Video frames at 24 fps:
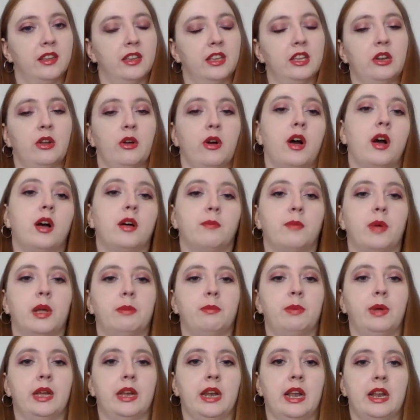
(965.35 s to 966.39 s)
on my
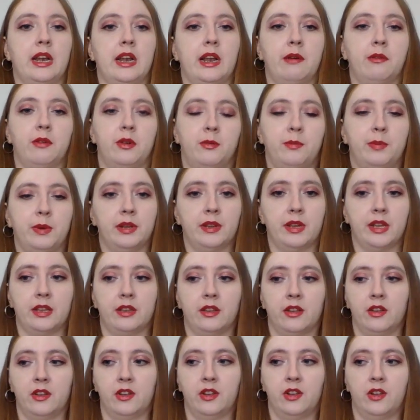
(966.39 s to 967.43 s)
bed, and I would have been
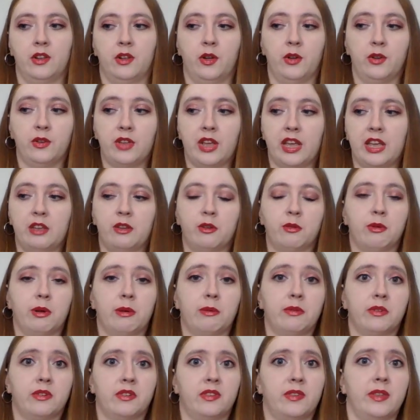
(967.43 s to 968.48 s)
like, okay,
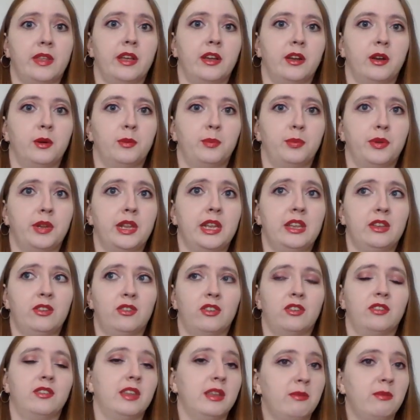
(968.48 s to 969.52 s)
whoever's there, please
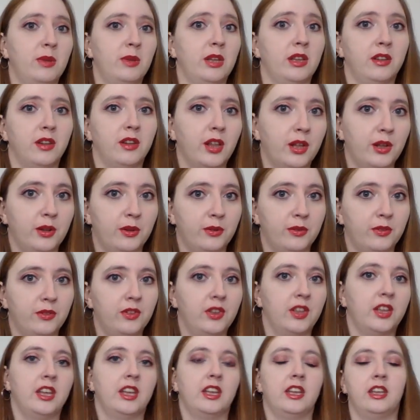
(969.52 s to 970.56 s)
just leave me alone,
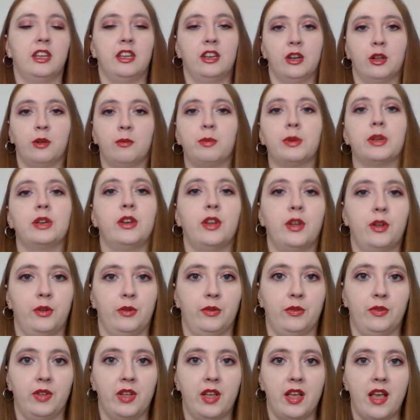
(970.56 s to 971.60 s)
but
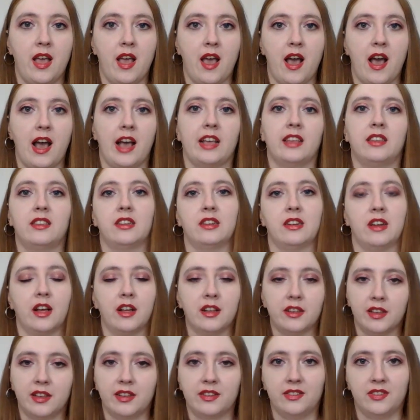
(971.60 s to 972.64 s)
no, I did
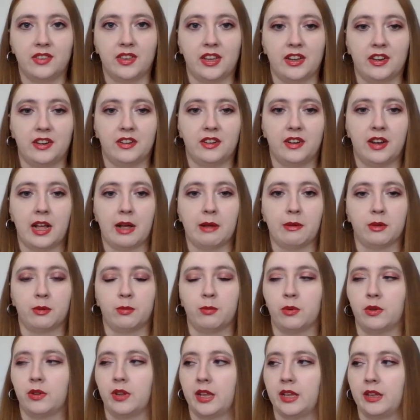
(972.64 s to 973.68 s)
not got scared. I
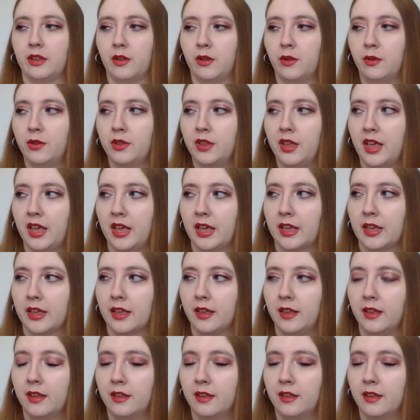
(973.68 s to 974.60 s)
was more like, okay,